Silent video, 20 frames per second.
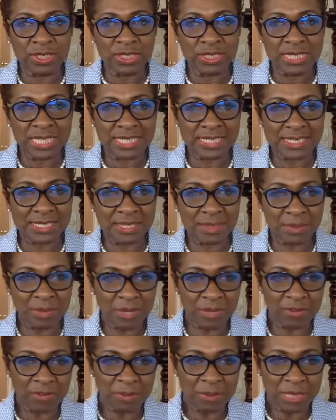That's the amount
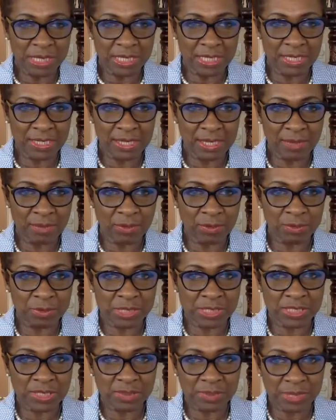of money that will be
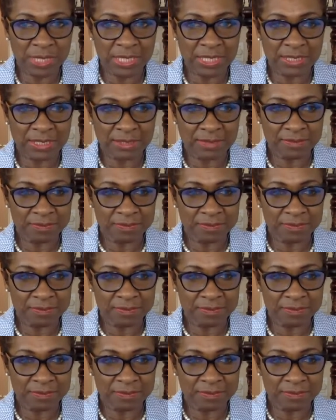spent.